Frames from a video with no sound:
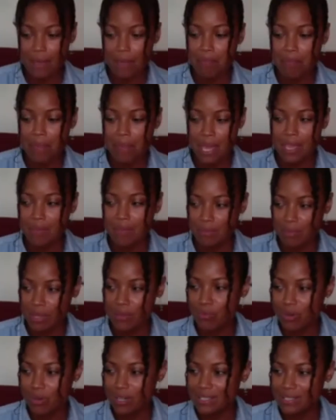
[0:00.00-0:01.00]
made me
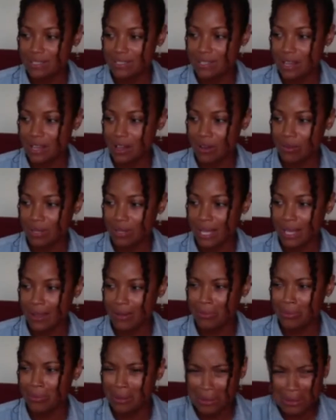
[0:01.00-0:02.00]
want to know, like,
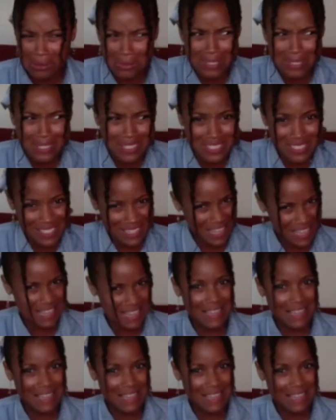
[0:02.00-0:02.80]
well, who is she?